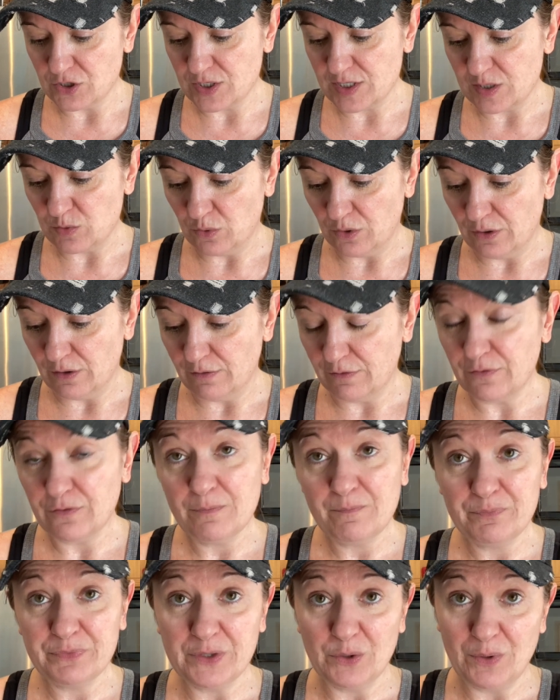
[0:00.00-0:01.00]
Swerve
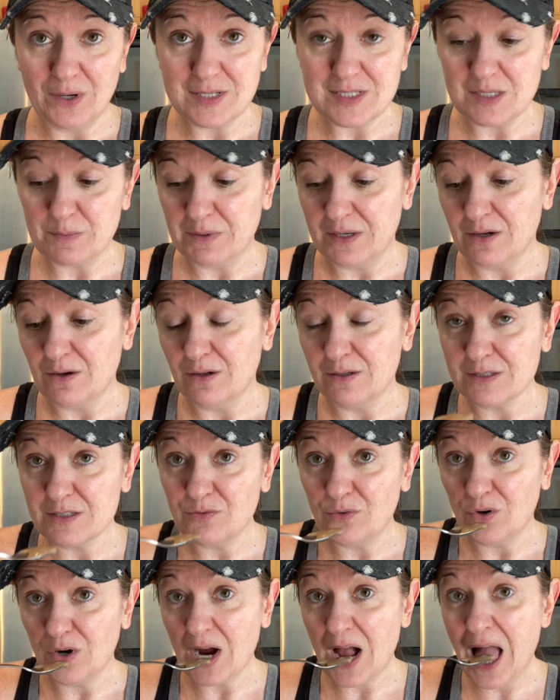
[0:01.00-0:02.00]
the recipe calls
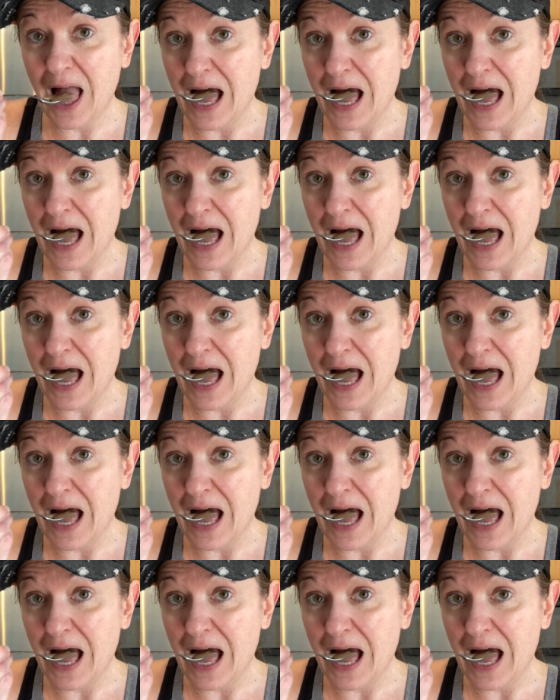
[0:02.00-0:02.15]
for.